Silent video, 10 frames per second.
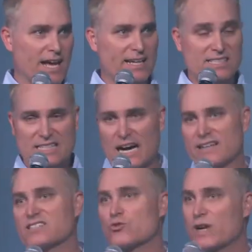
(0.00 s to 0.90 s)
And as
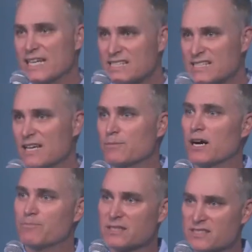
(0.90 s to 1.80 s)
God has raised them
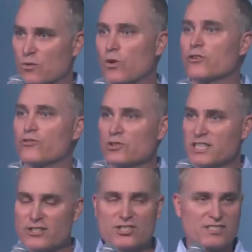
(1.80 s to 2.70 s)
up as the wonderful
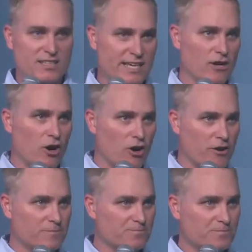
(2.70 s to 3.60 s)
leaders that they
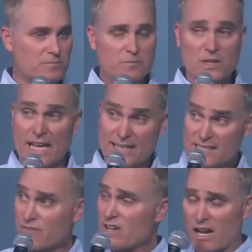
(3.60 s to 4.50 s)
are, and
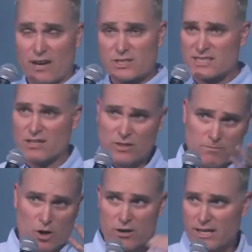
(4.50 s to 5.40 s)
as every, I was
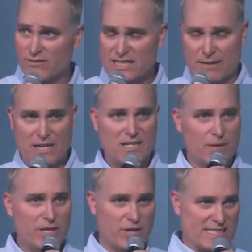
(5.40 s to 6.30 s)
telling Mark, every time I
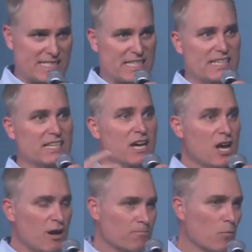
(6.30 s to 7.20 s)
come here, I see
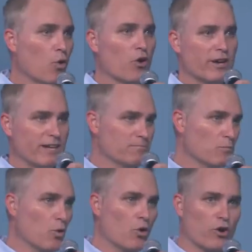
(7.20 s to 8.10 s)
more and
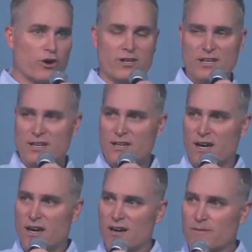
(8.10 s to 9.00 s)
more
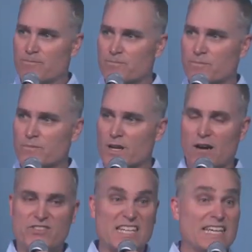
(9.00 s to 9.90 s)
uh,
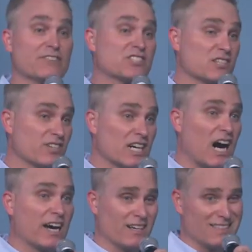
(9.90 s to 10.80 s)
of the gifts of
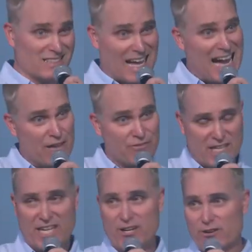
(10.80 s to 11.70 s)
God alive
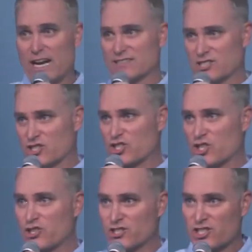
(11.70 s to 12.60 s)
here at this
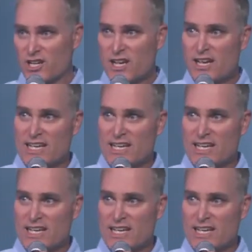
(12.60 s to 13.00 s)
church.